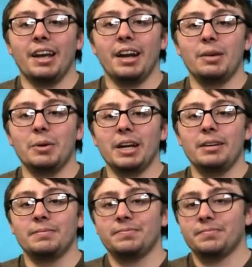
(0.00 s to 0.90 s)

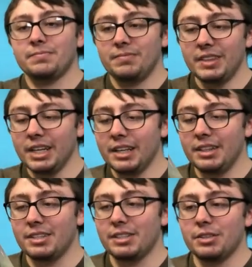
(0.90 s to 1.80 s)
Anyway,
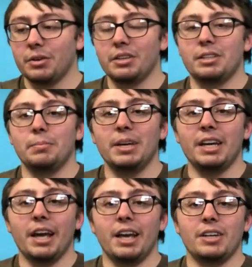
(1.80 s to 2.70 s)
this is going to
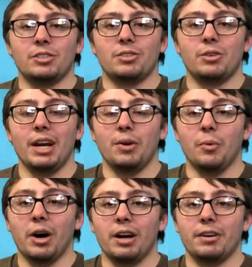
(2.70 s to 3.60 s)
be a straight
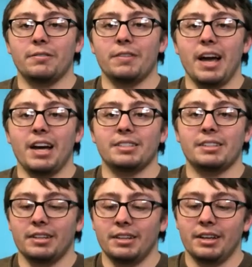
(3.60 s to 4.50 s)
water fast.